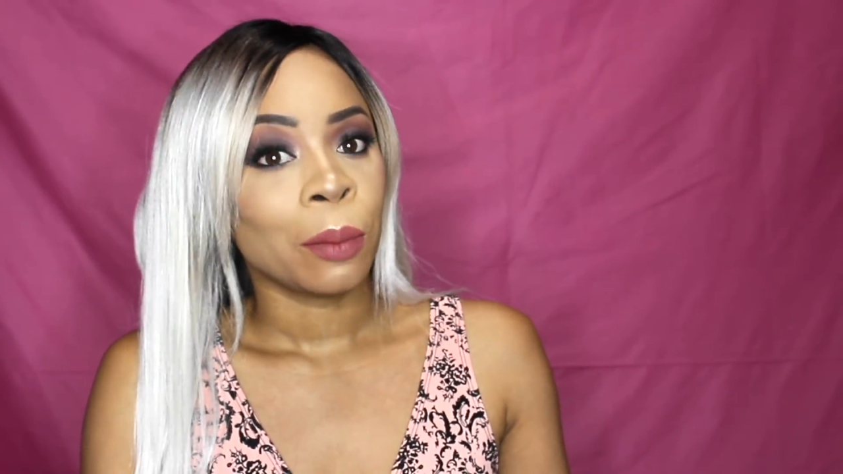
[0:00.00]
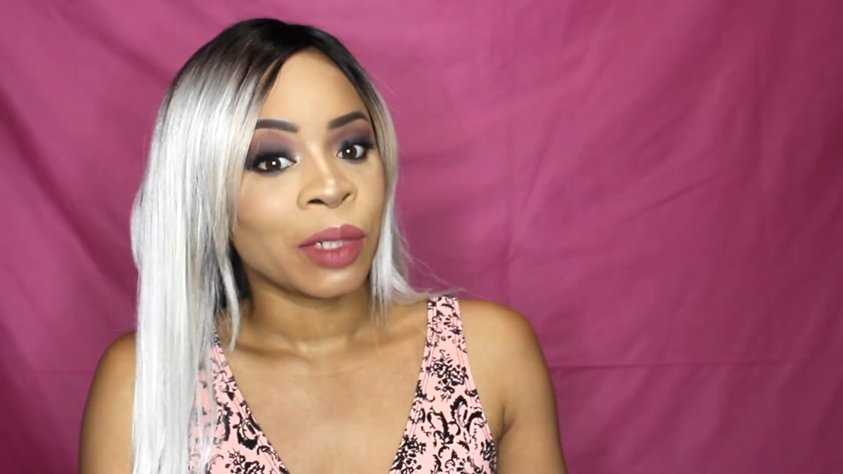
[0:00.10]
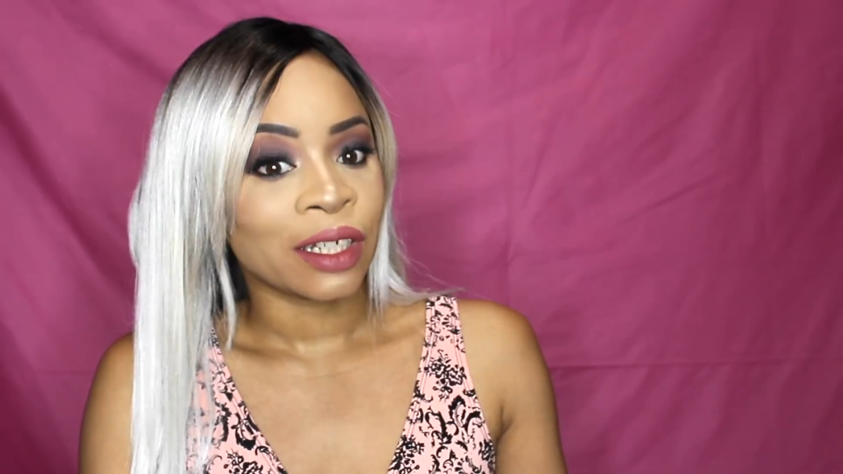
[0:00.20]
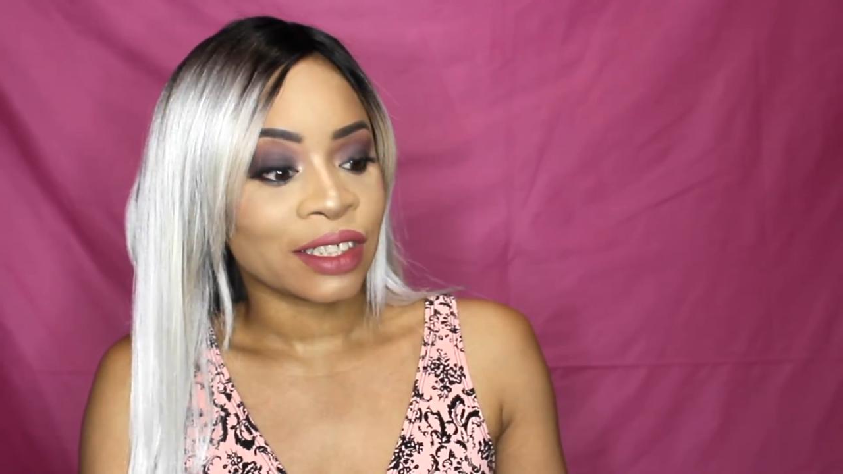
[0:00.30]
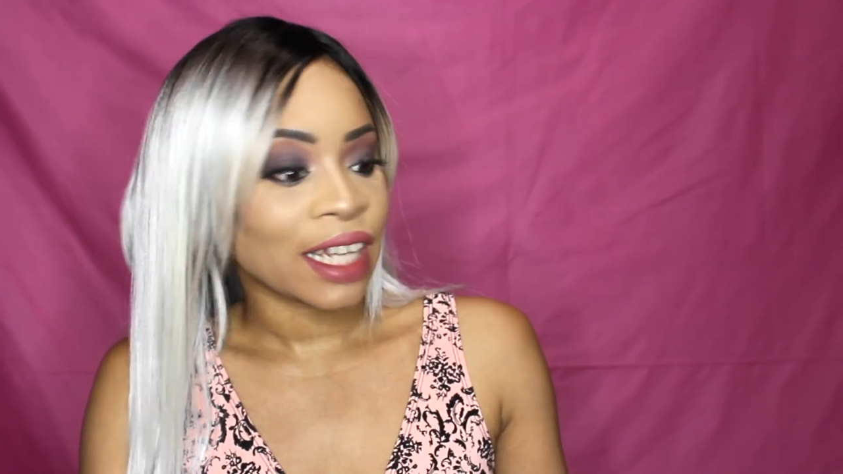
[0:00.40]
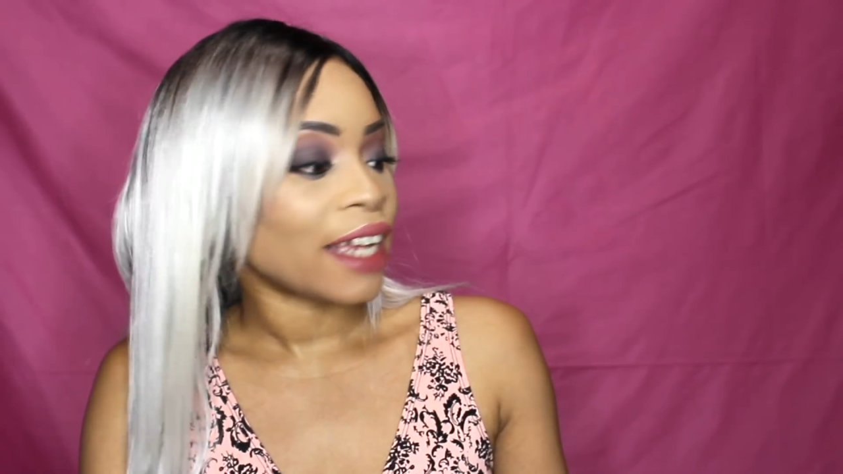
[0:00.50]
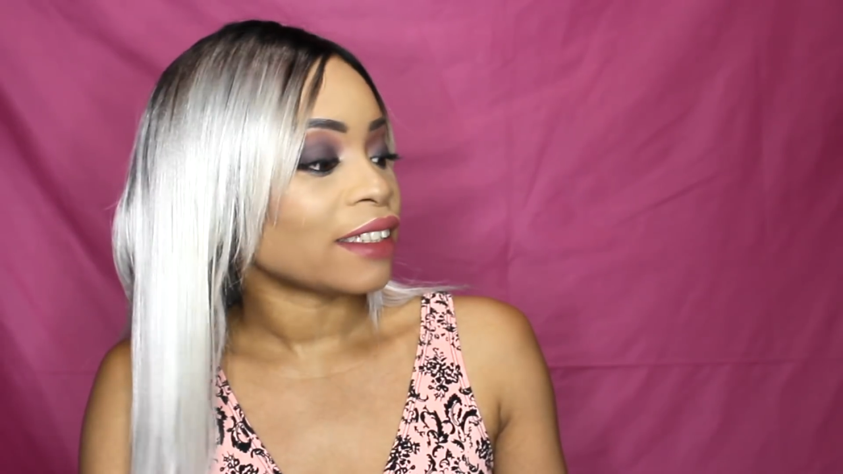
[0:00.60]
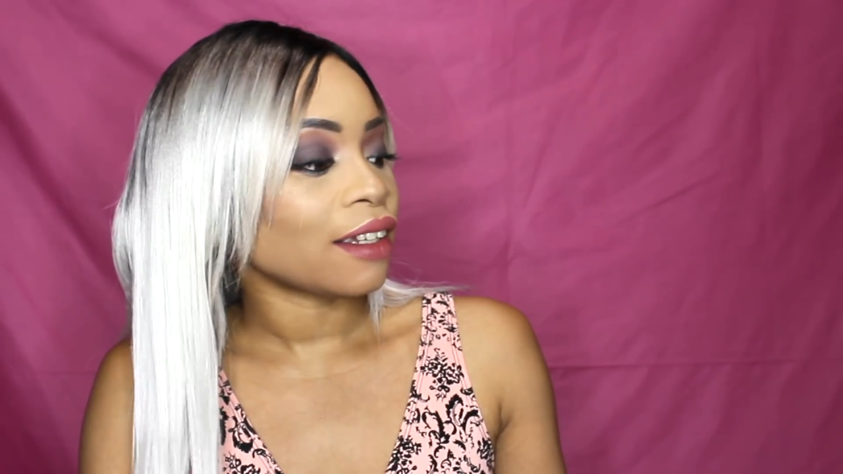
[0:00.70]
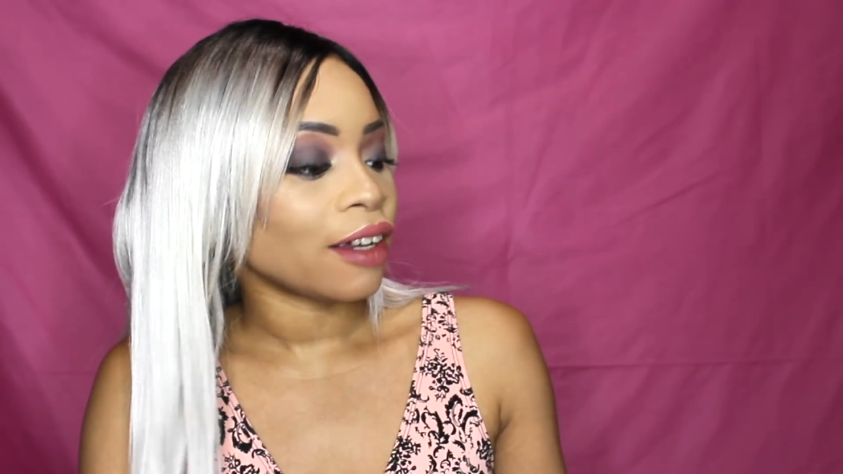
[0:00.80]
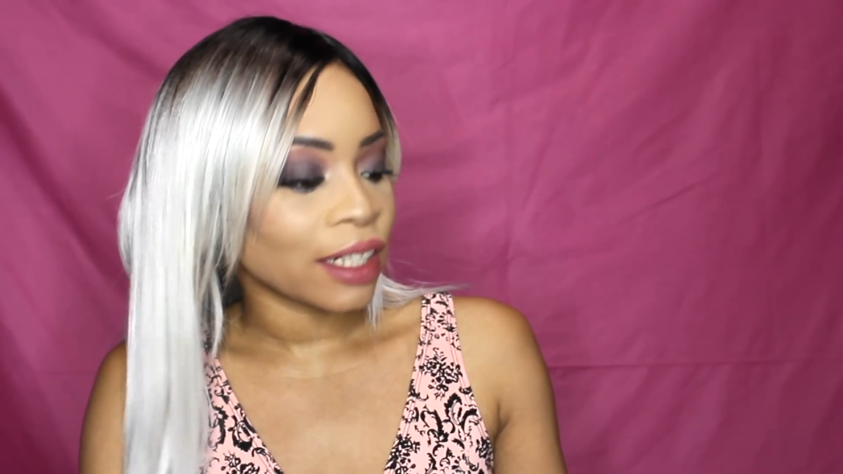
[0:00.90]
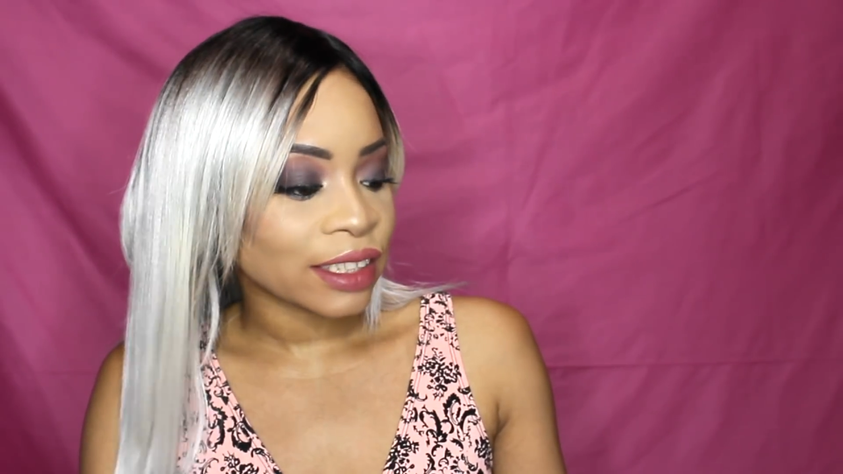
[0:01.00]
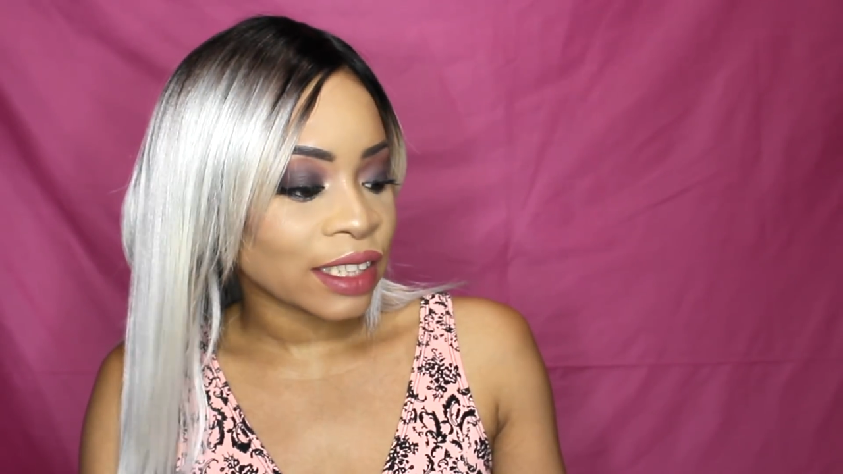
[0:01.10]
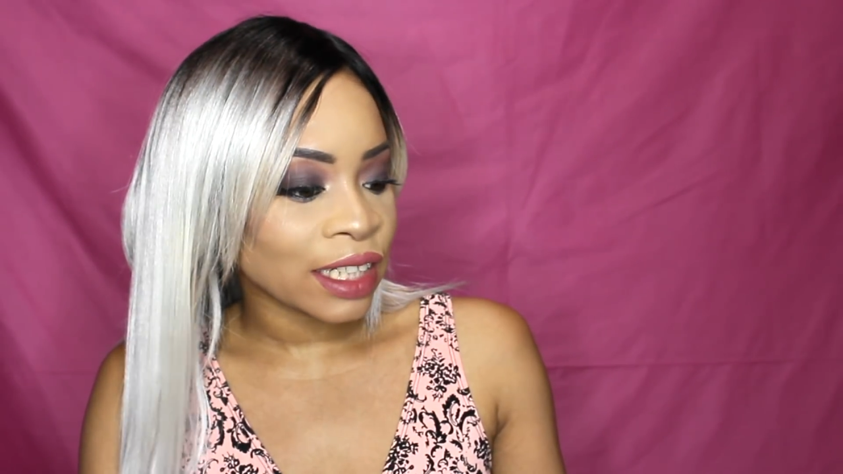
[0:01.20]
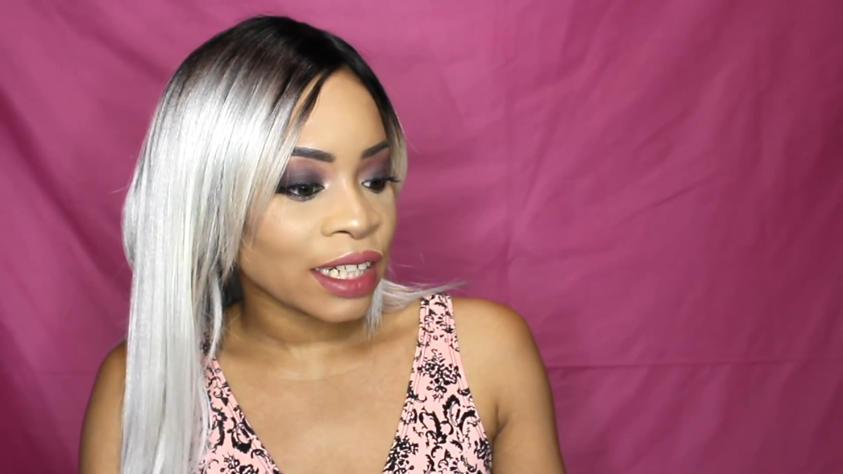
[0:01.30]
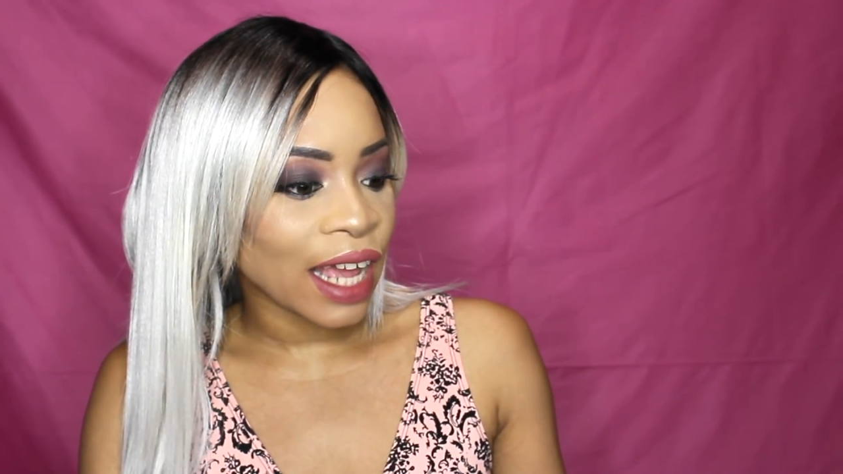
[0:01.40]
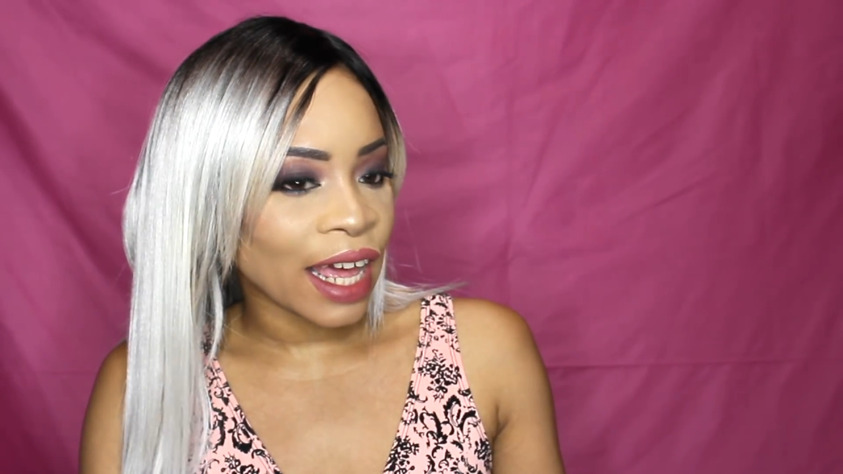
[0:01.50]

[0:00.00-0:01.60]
because guys, honestly